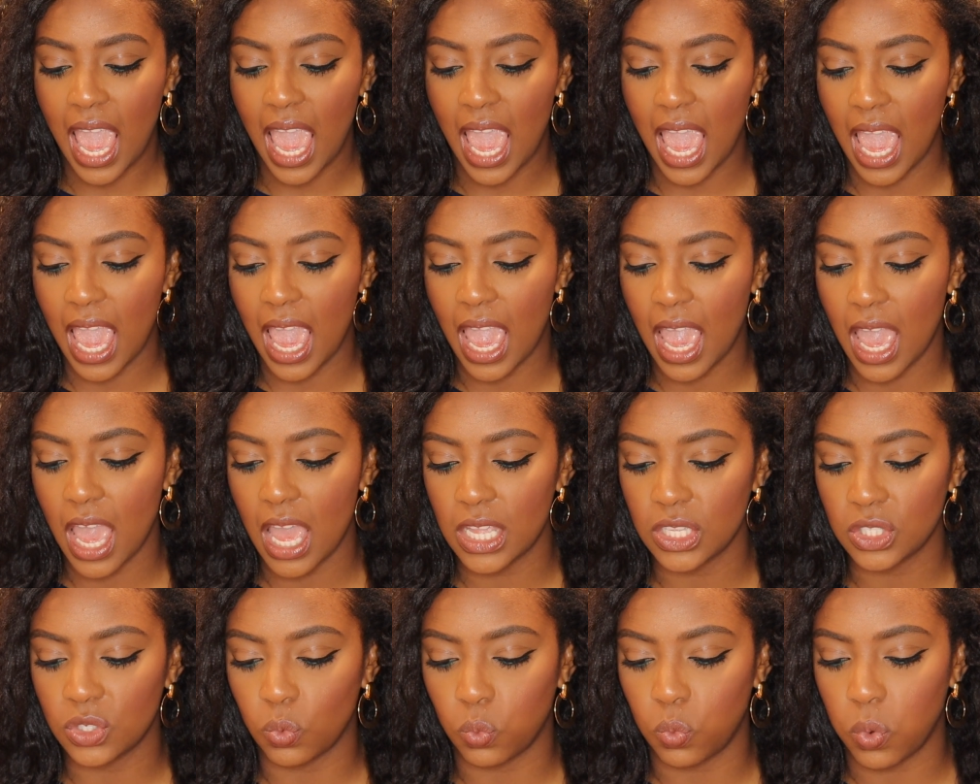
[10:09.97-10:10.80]

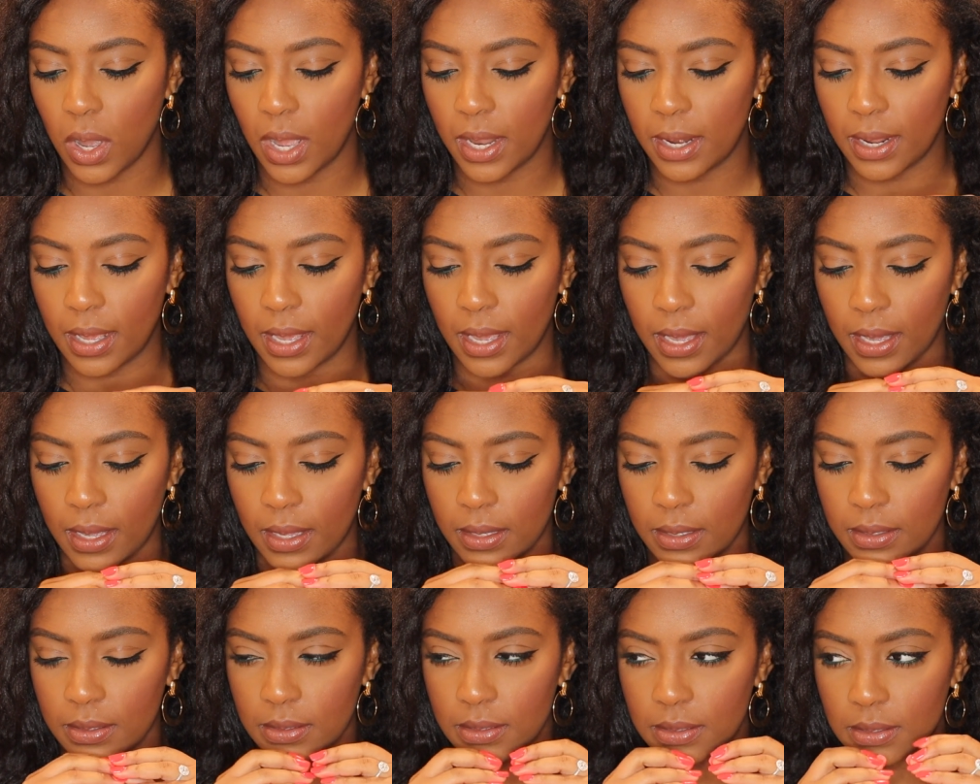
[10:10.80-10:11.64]
And what
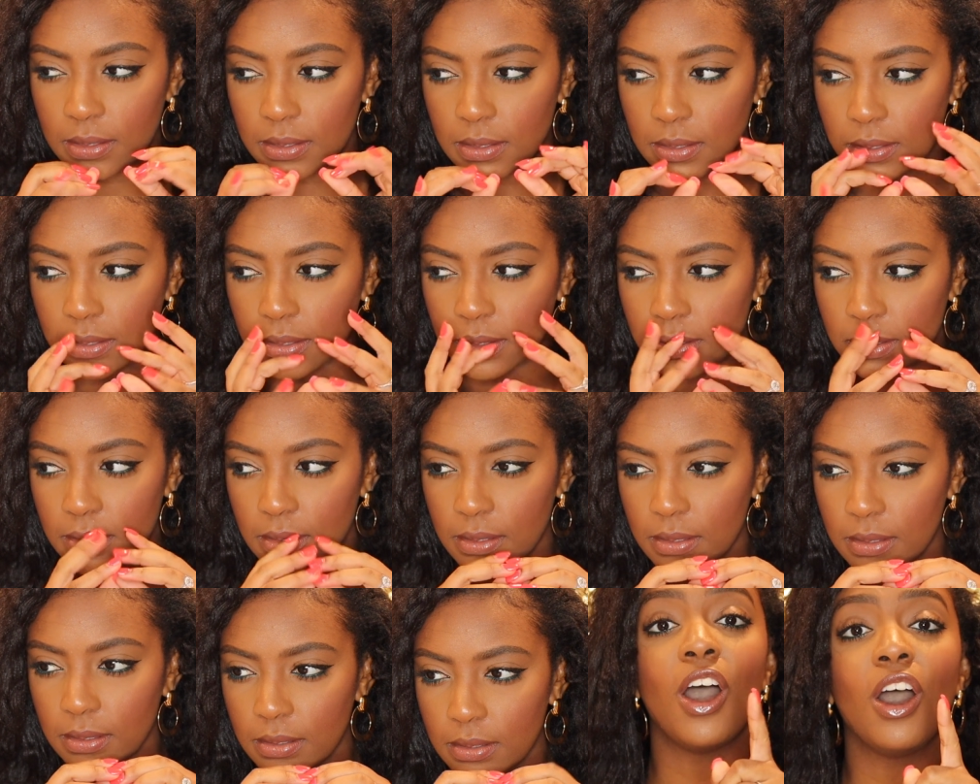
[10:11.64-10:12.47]
else?